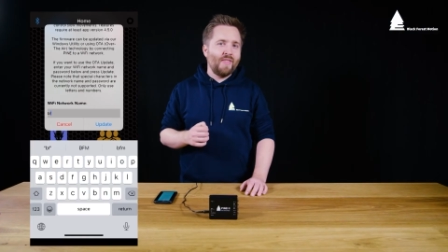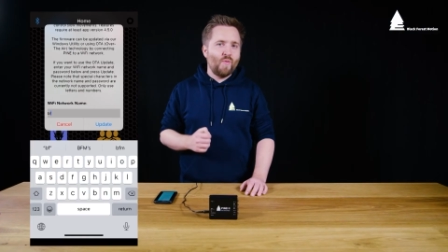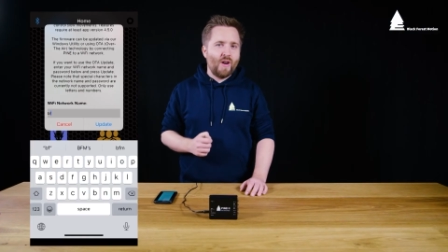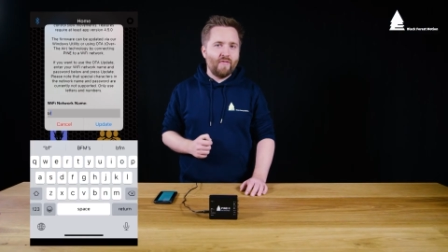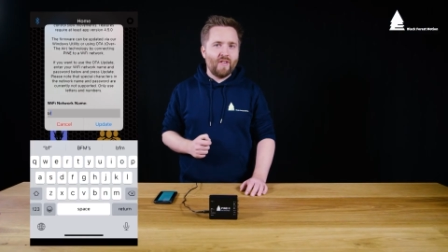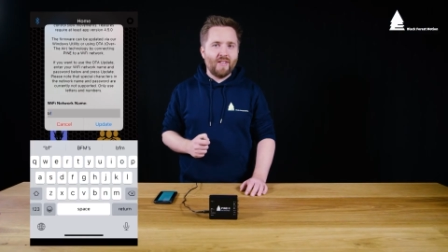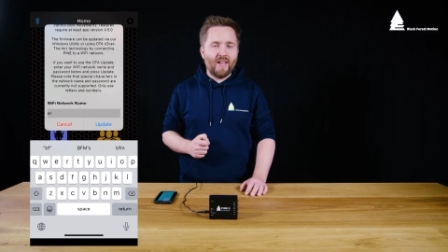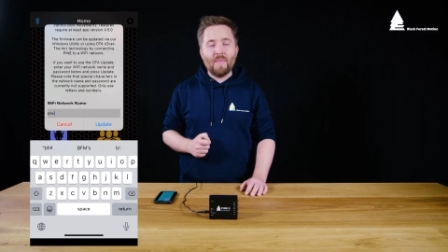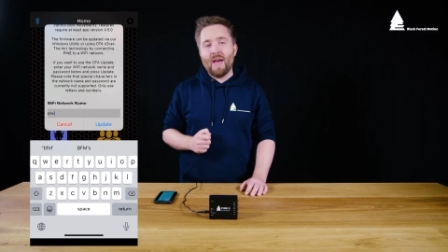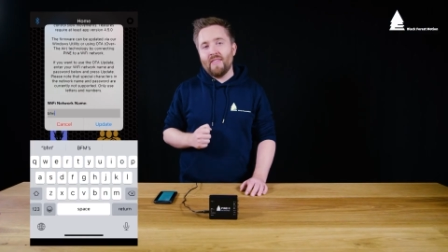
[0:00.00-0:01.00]
the Wi-Fi
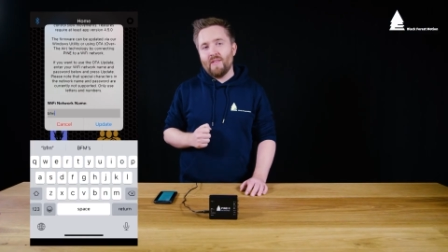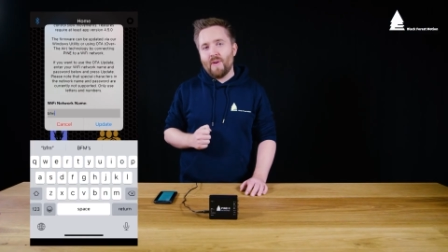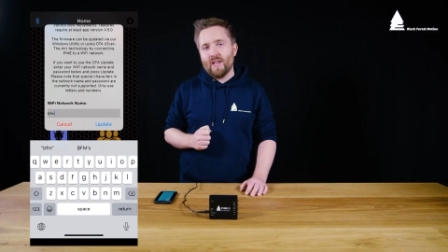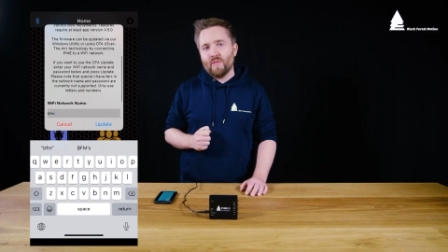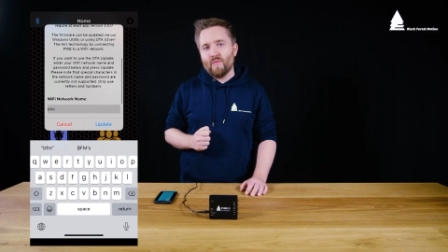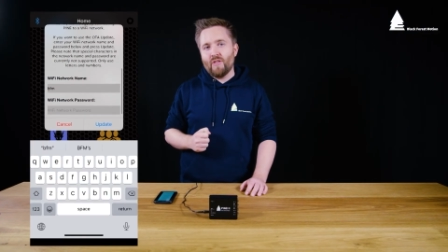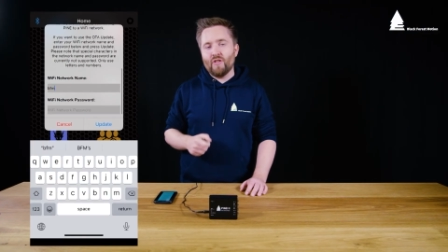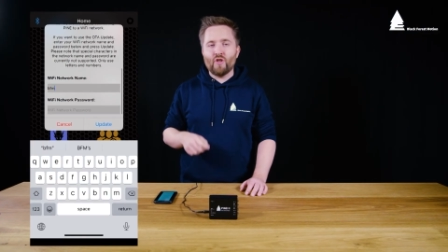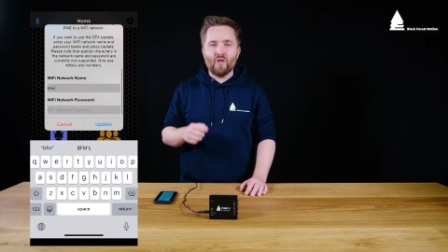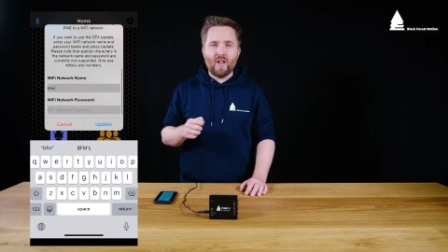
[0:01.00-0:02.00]
name and the
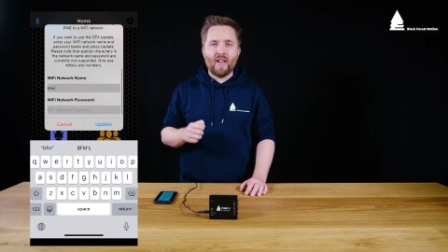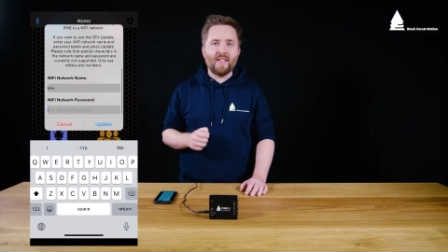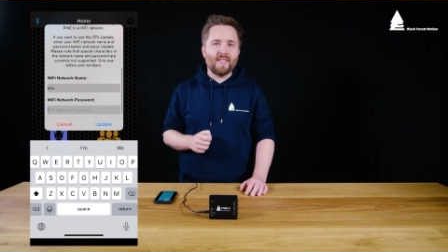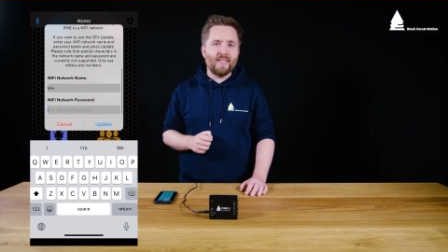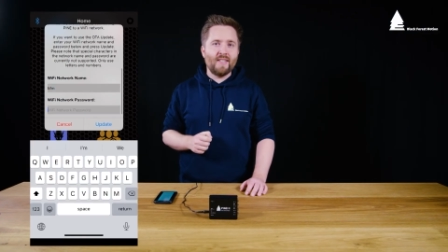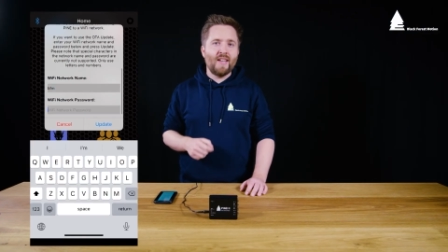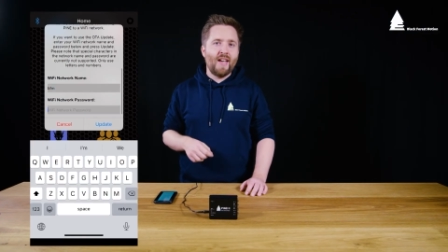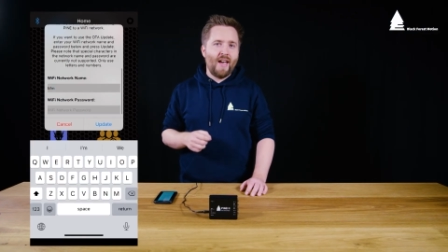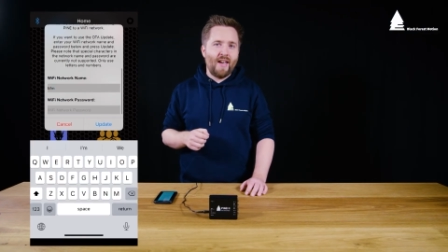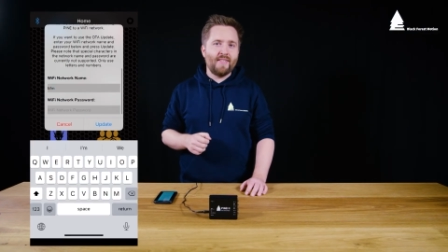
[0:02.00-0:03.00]
password should not exceed
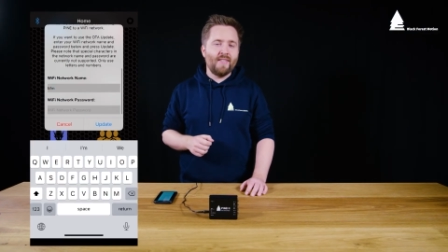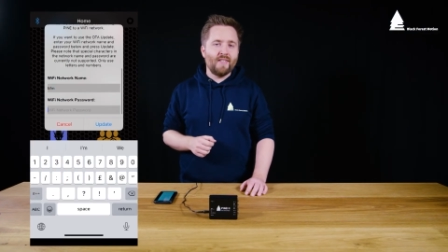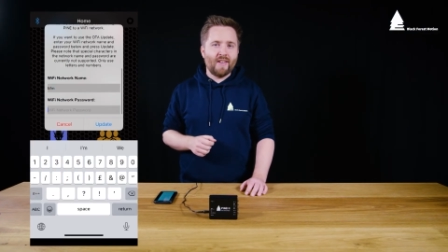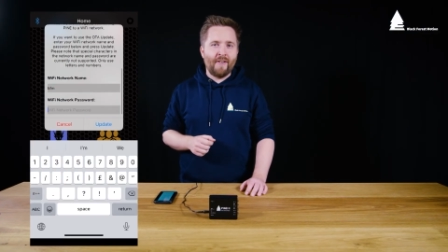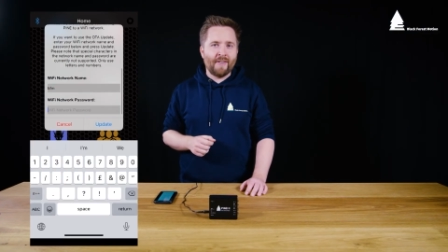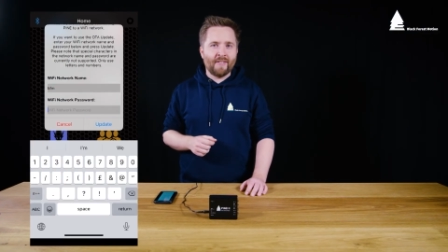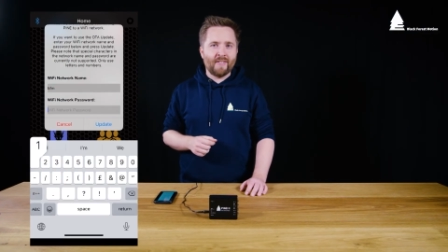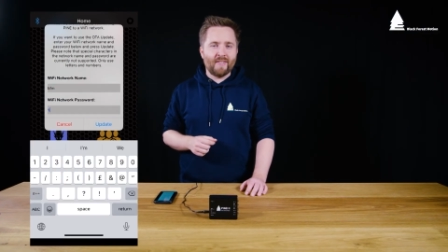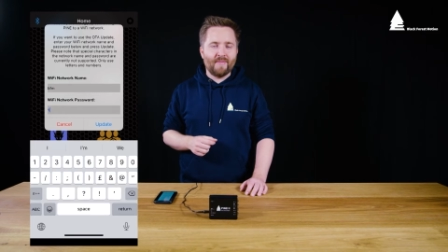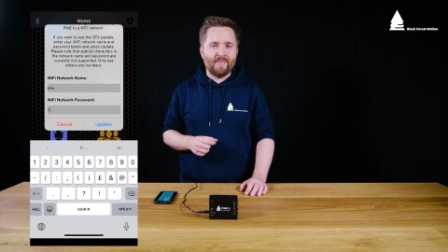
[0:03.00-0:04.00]
18
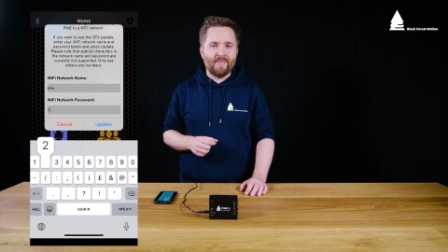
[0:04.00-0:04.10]
characters.